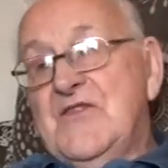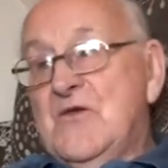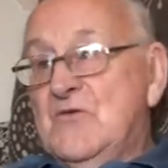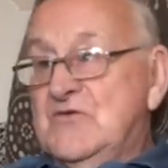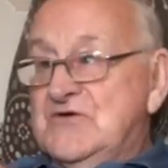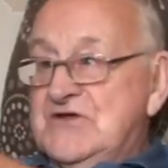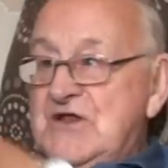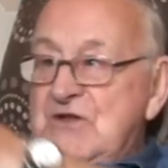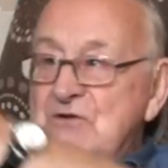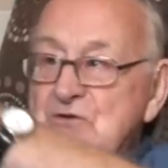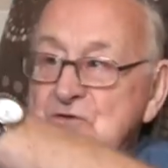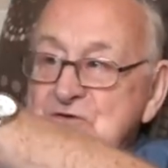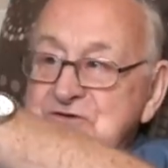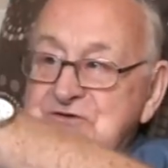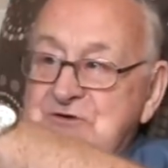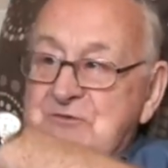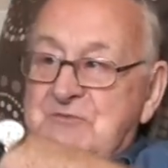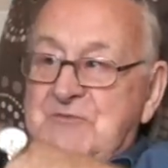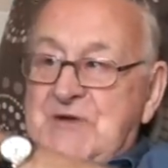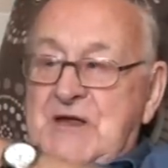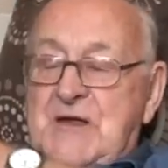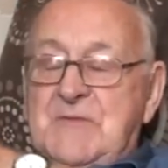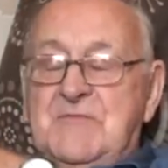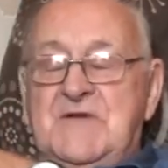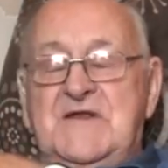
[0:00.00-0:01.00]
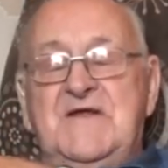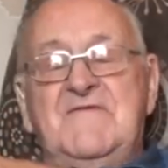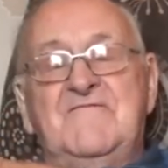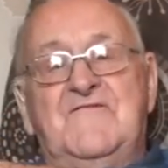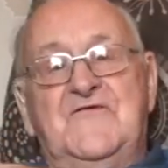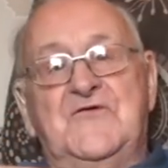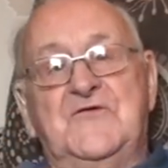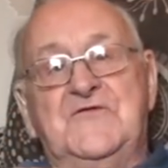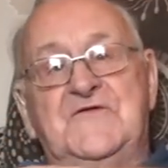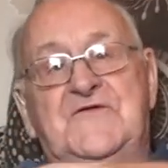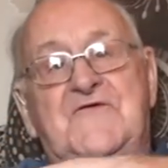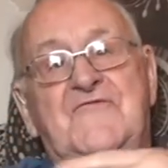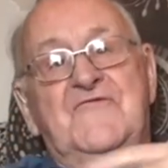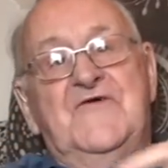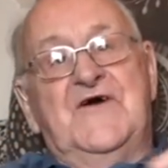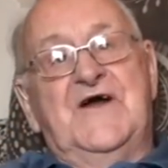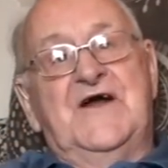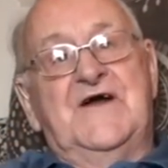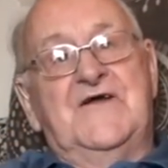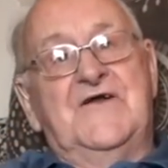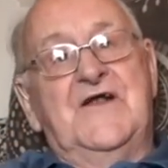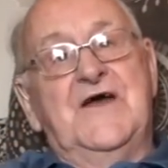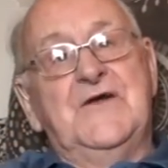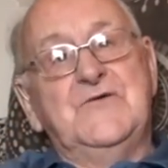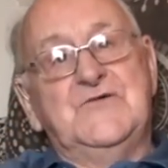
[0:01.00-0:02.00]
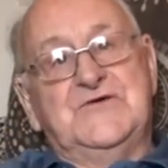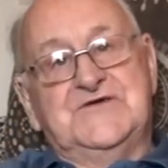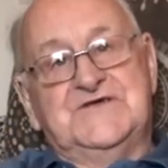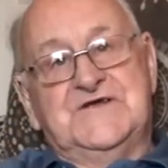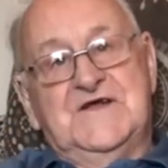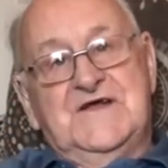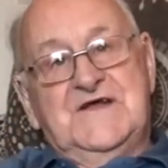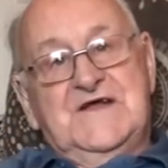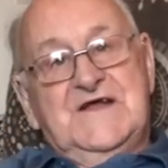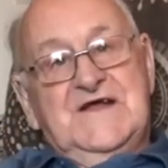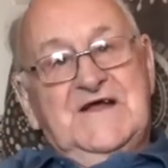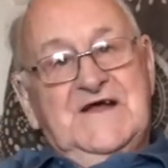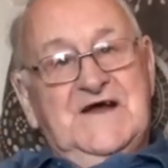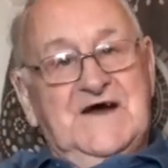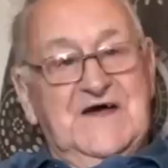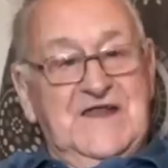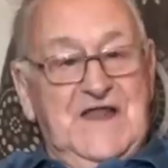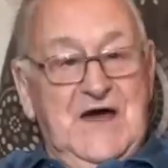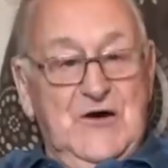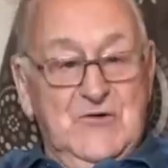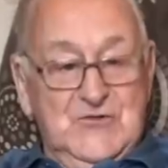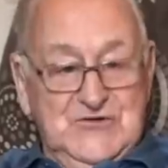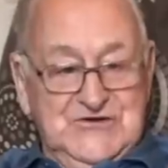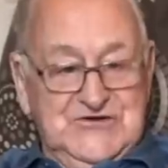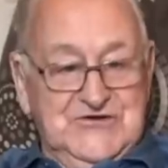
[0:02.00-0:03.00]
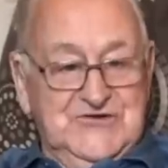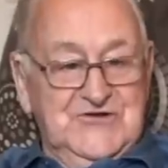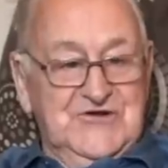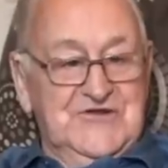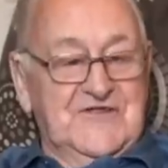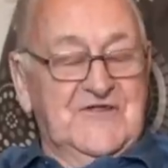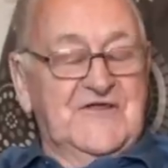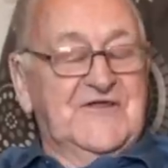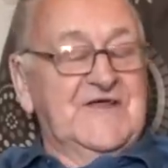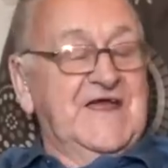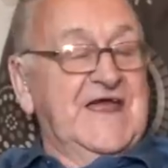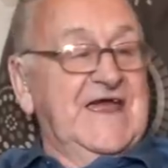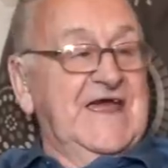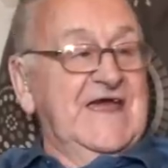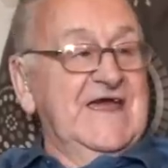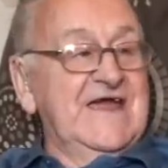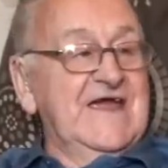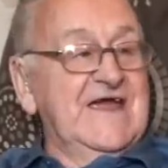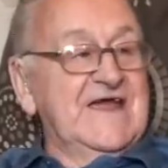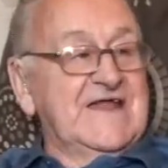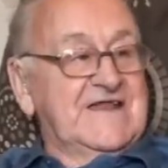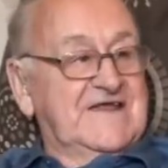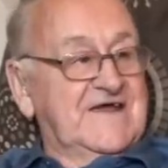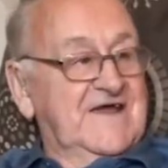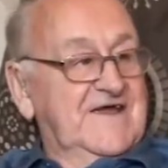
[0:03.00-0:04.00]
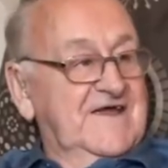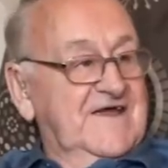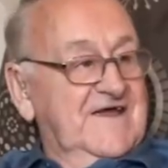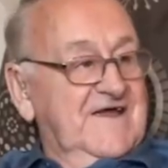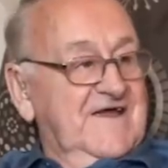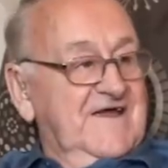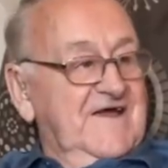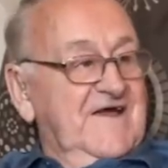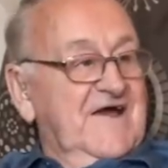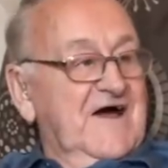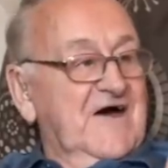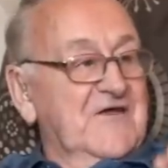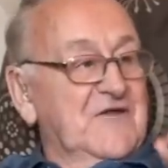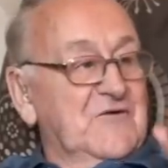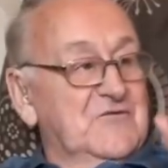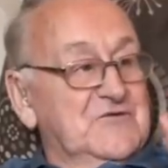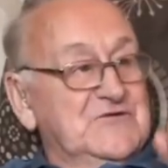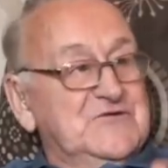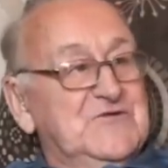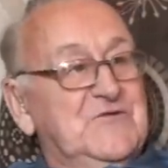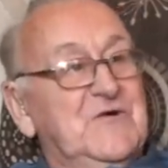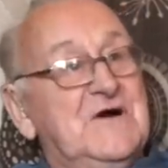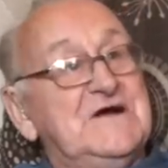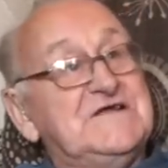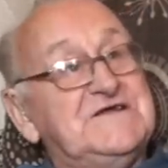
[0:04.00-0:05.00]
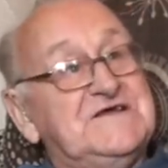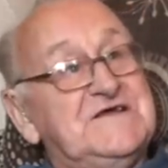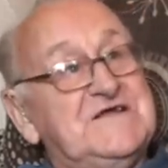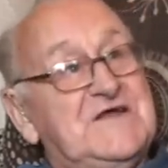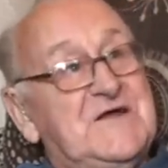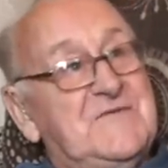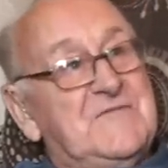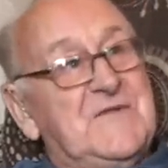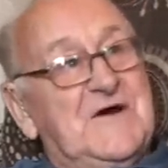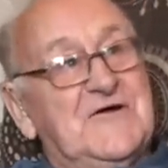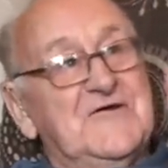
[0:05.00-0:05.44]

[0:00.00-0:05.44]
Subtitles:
There was loads of people in front of our house, and I was stood at the gate and I was watching him.